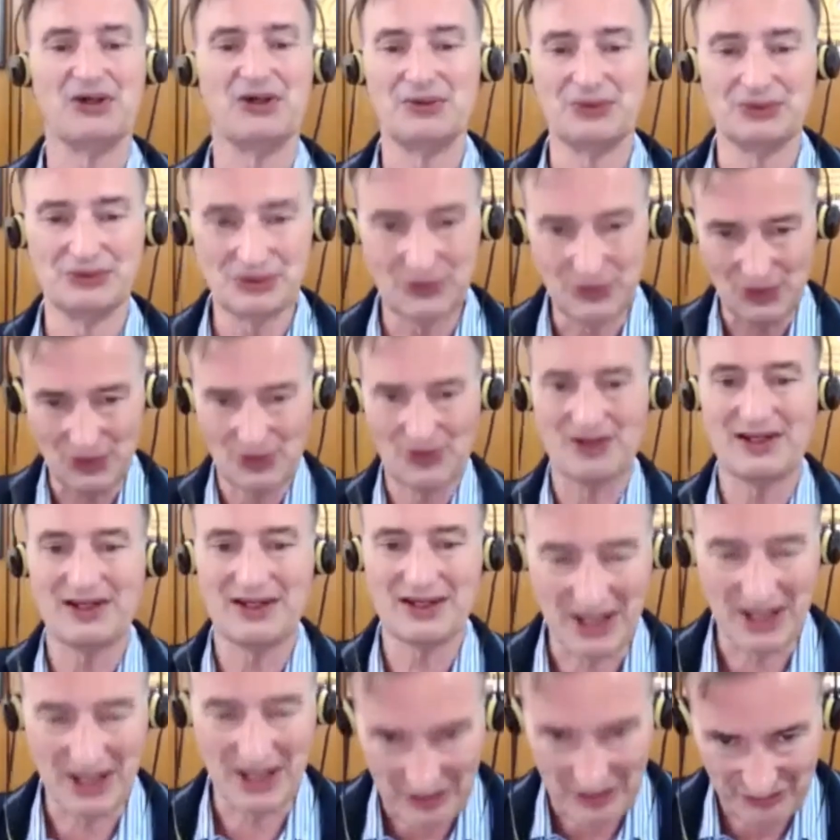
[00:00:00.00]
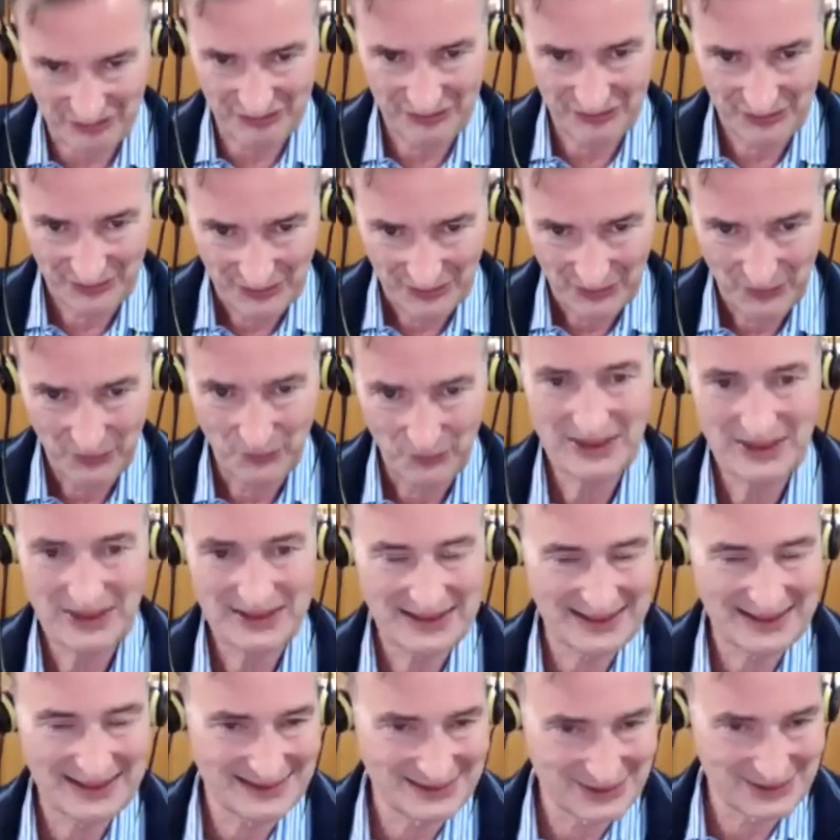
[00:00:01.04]
long enough. We
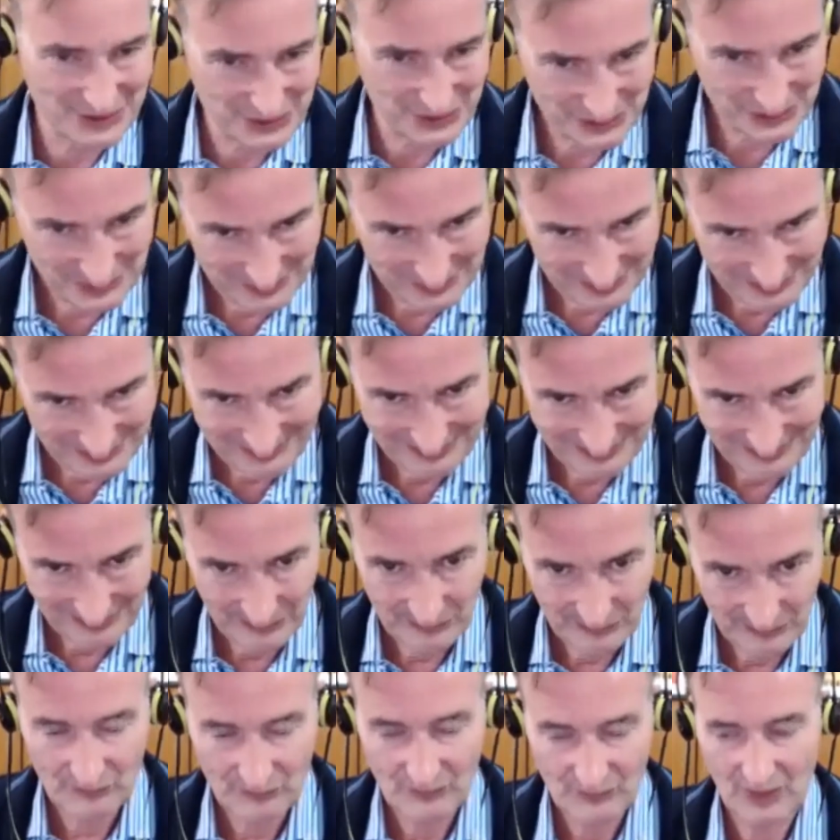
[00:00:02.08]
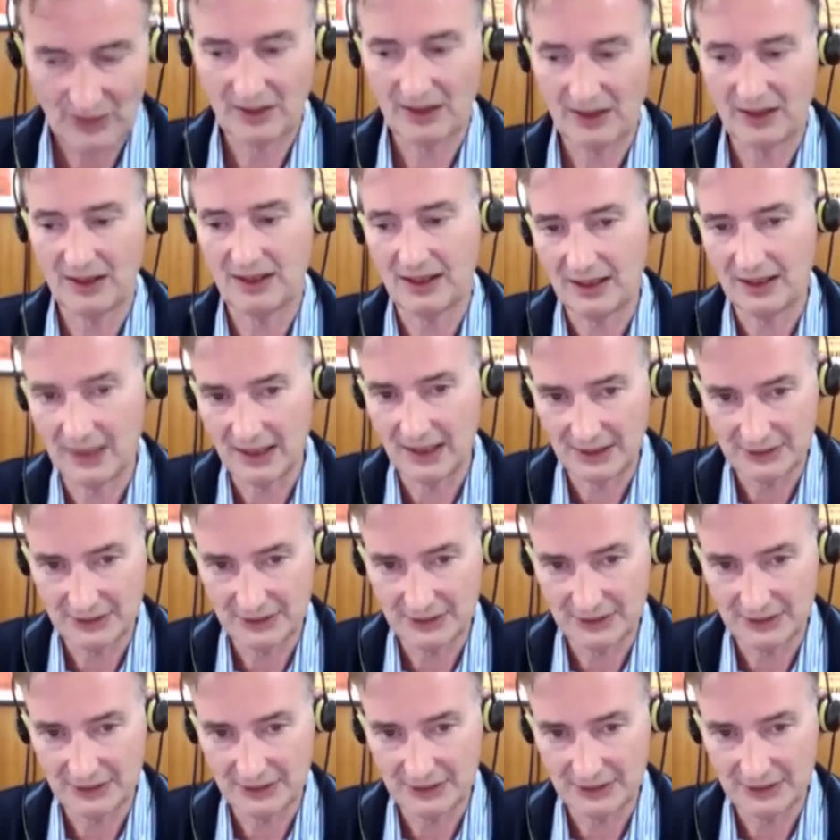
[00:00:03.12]
need to, I